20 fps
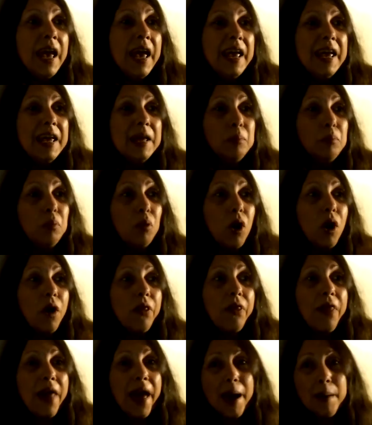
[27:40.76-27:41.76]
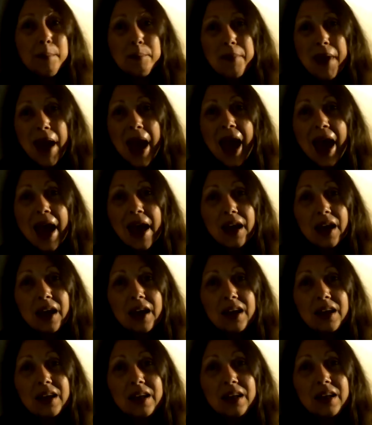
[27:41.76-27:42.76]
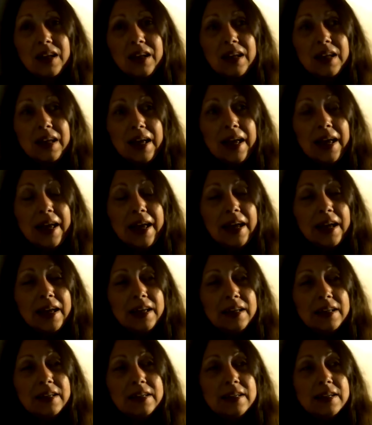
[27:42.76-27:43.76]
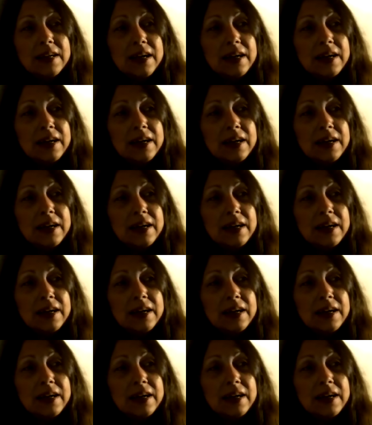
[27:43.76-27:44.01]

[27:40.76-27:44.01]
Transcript: it brought that back. And